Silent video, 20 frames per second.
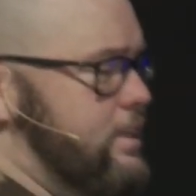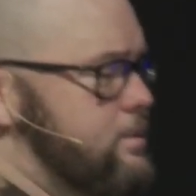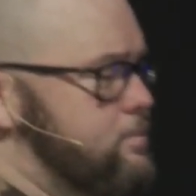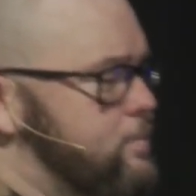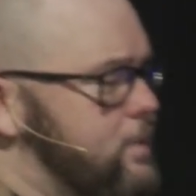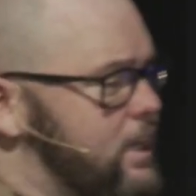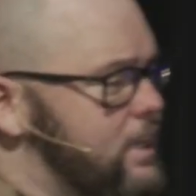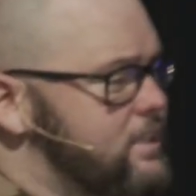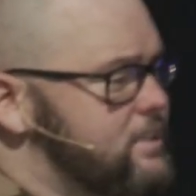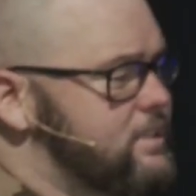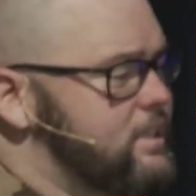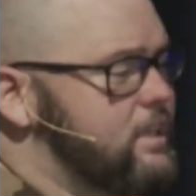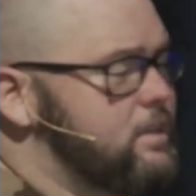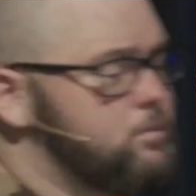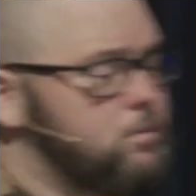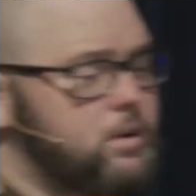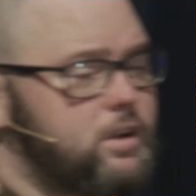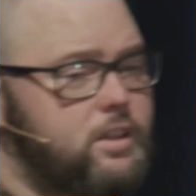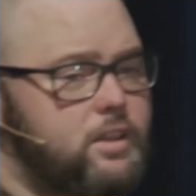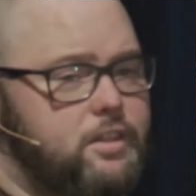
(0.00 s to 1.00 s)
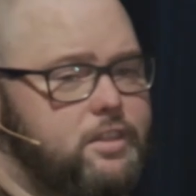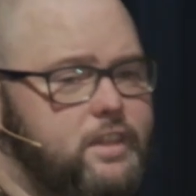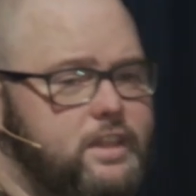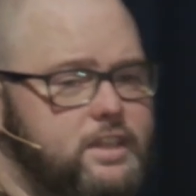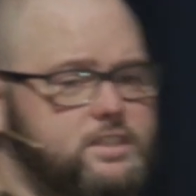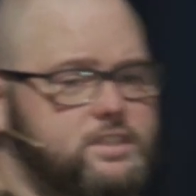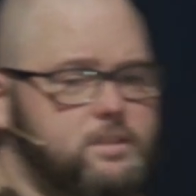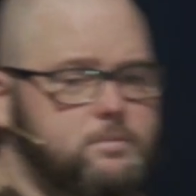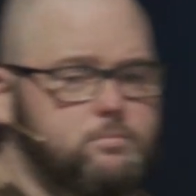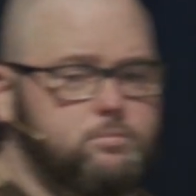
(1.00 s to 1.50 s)
But I said, one of the
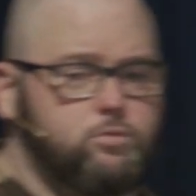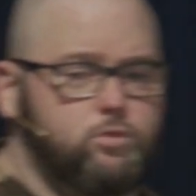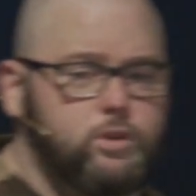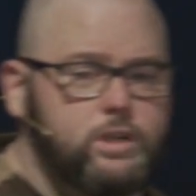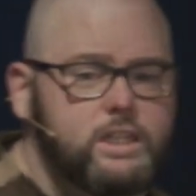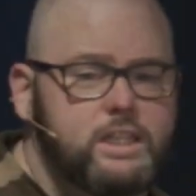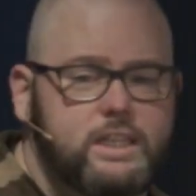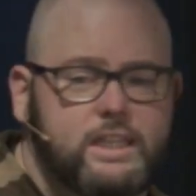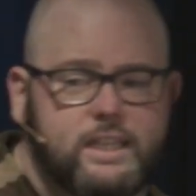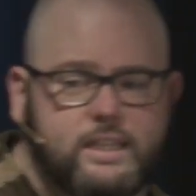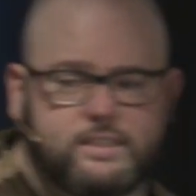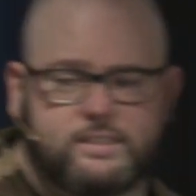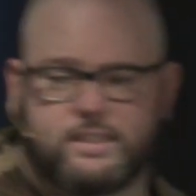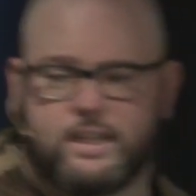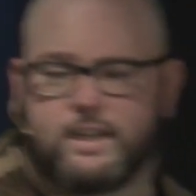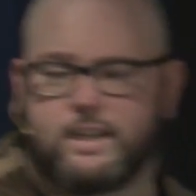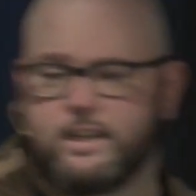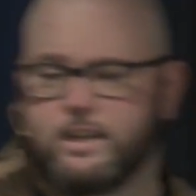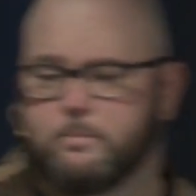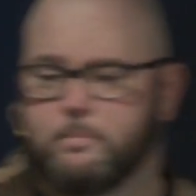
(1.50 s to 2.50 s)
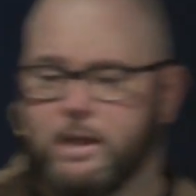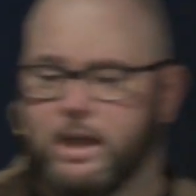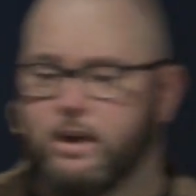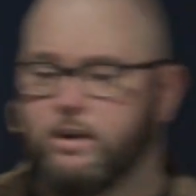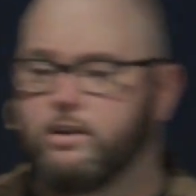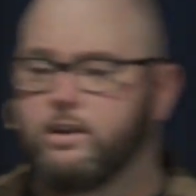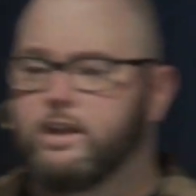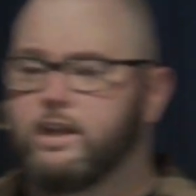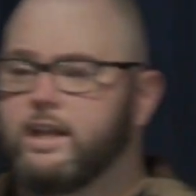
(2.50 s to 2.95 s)
things I'm really excited about